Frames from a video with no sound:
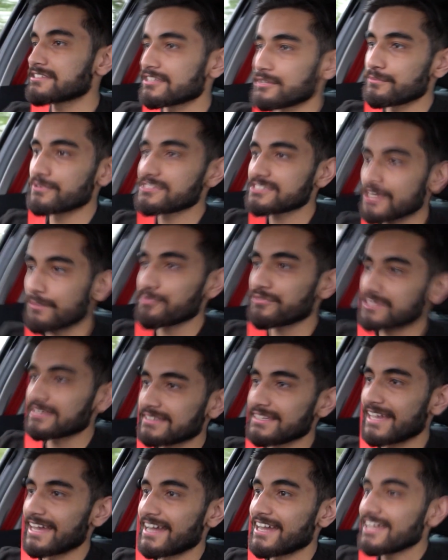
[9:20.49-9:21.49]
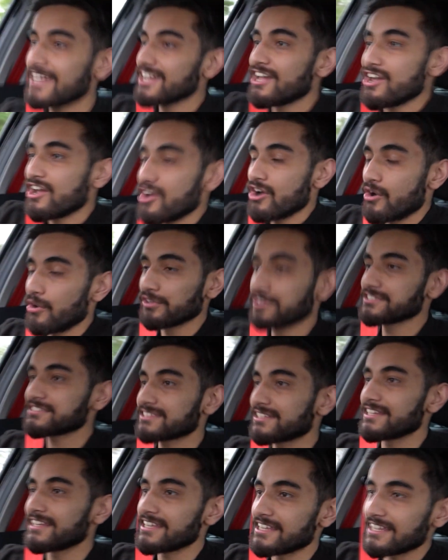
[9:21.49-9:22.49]
them in something that
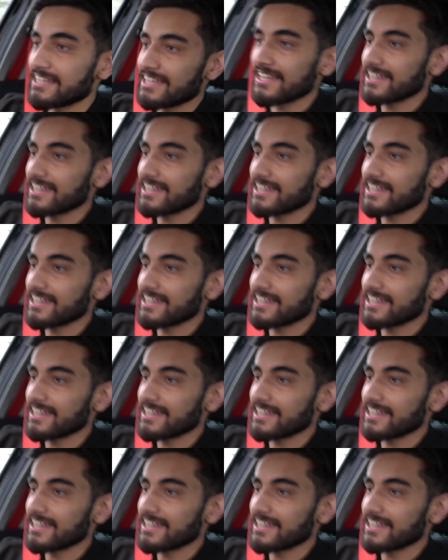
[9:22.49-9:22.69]
honestly